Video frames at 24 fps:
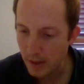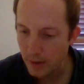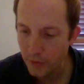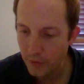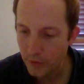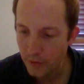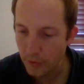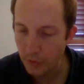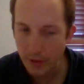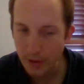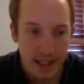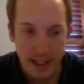
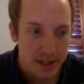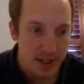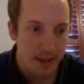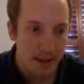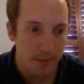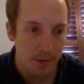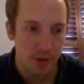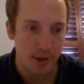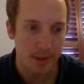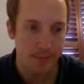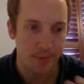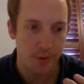So 2
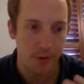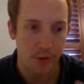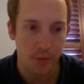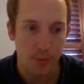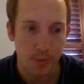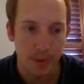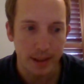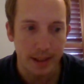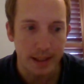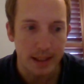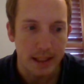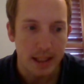Samuel chapter
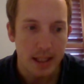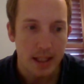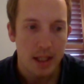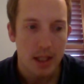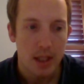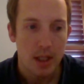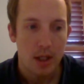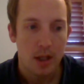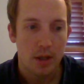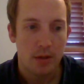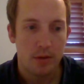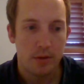3
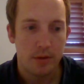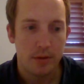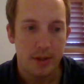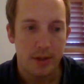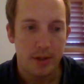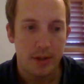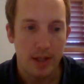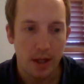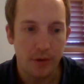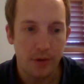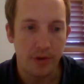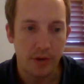
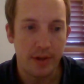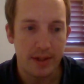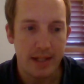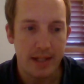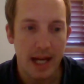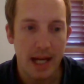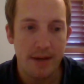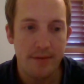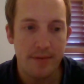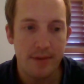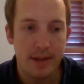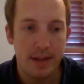tells us that
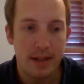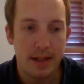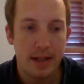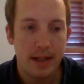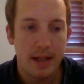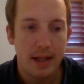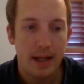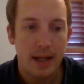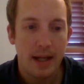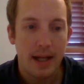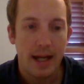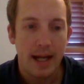David